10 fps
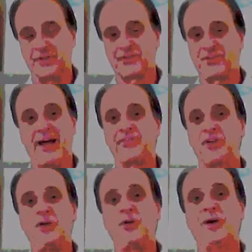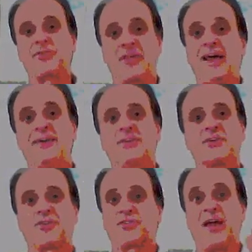It's not the USA
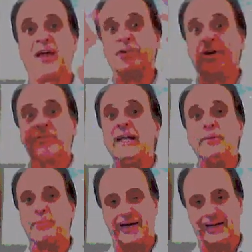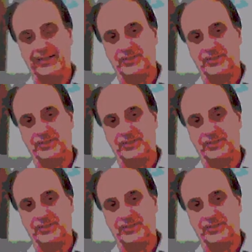that's the savior of anybody.